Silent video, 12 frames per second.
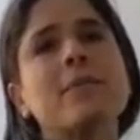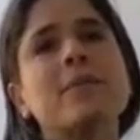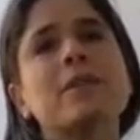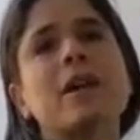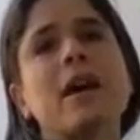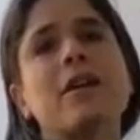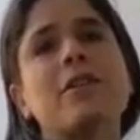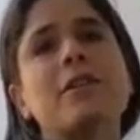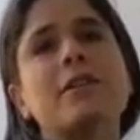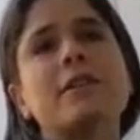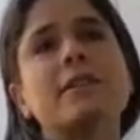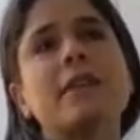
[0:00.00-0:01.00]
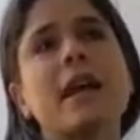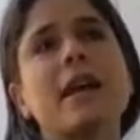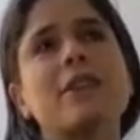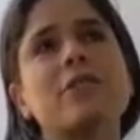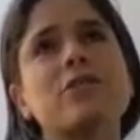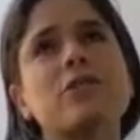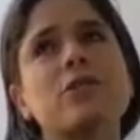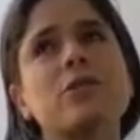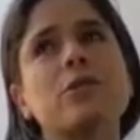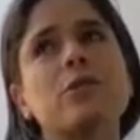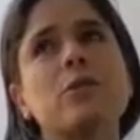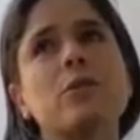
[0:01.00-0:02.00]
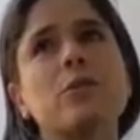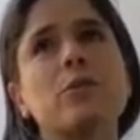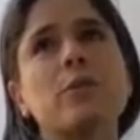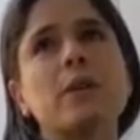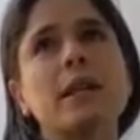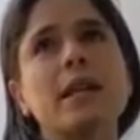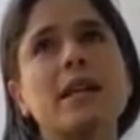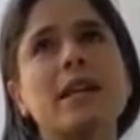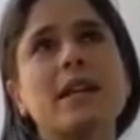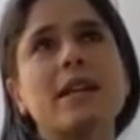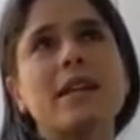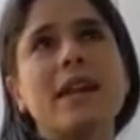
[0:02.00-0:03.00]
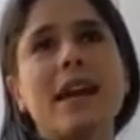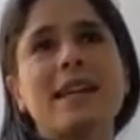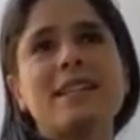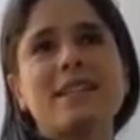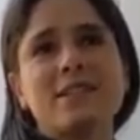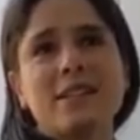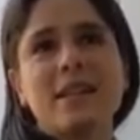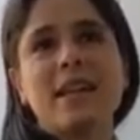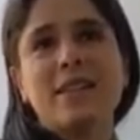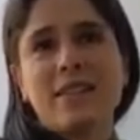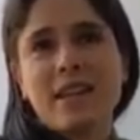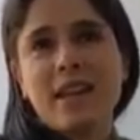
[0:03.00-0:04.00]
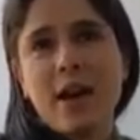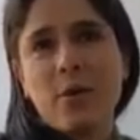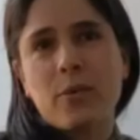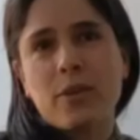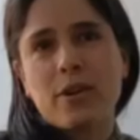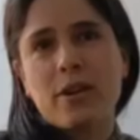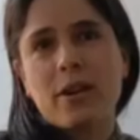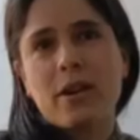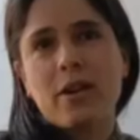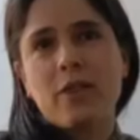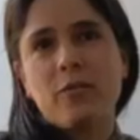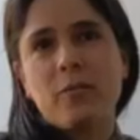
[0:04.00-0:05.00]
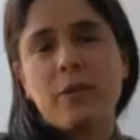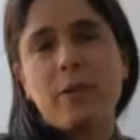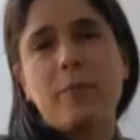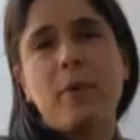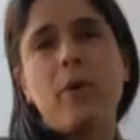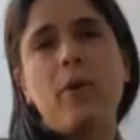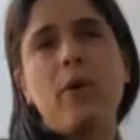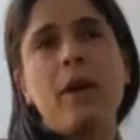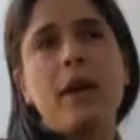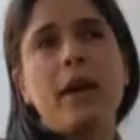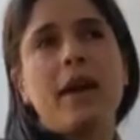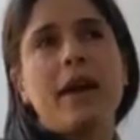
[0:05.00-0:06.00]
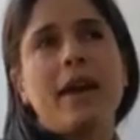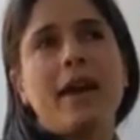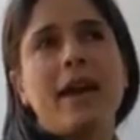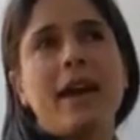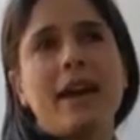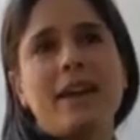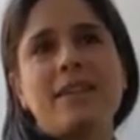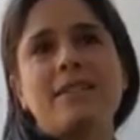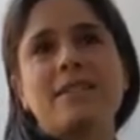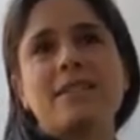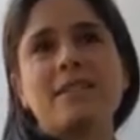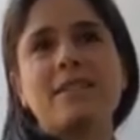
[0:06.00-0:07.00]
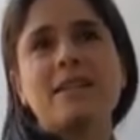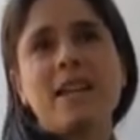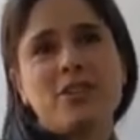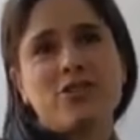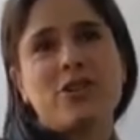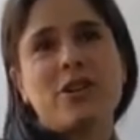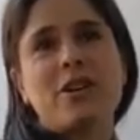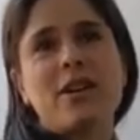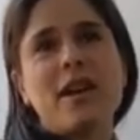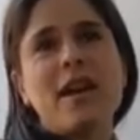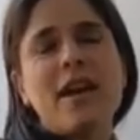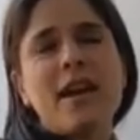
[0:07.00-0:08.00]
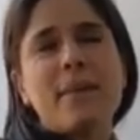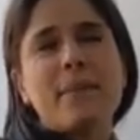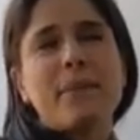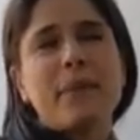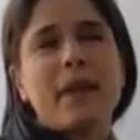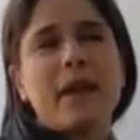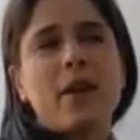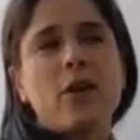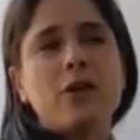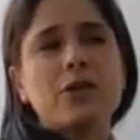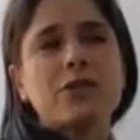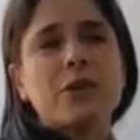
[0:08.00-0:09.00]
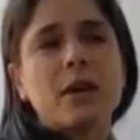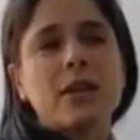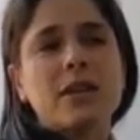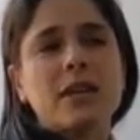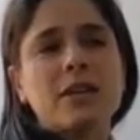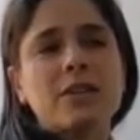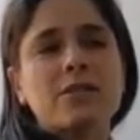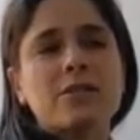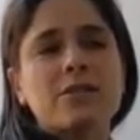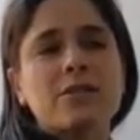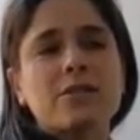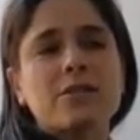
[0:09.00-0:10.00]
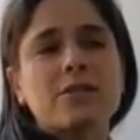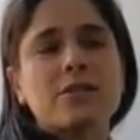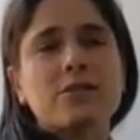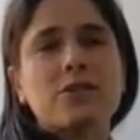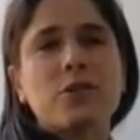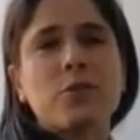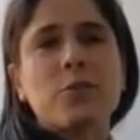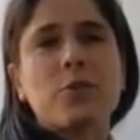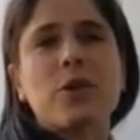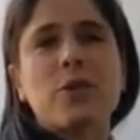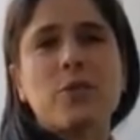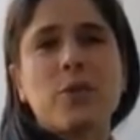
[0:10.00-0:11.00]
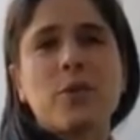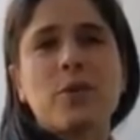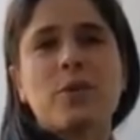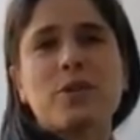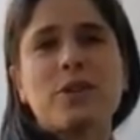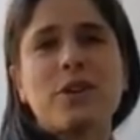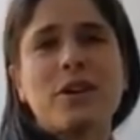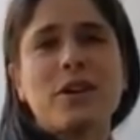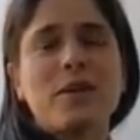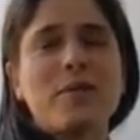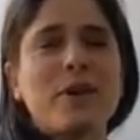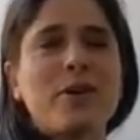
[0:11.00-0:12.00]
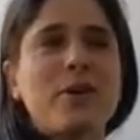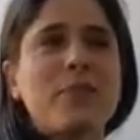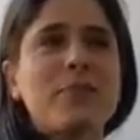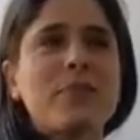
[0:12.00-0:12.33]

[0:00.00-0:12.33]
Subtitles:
to others, and to really connect into like the network of people and nature. And also, I think it's so important what we were talking about